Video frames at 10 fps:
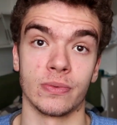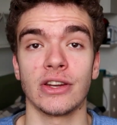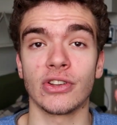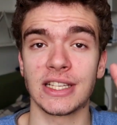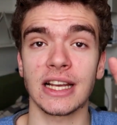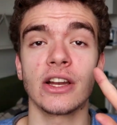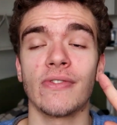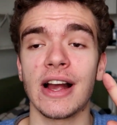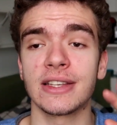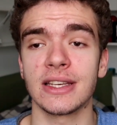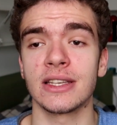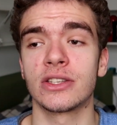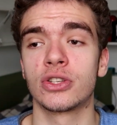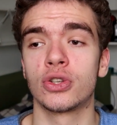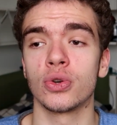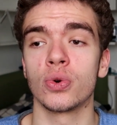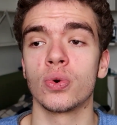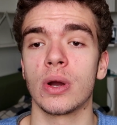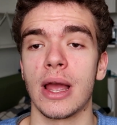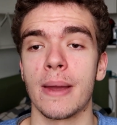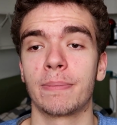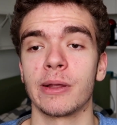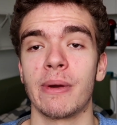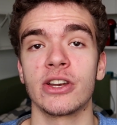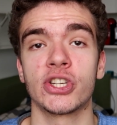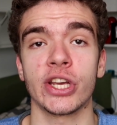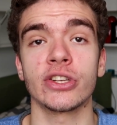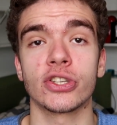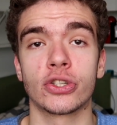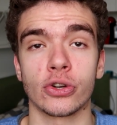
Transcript: Now, the second advice is to implement changes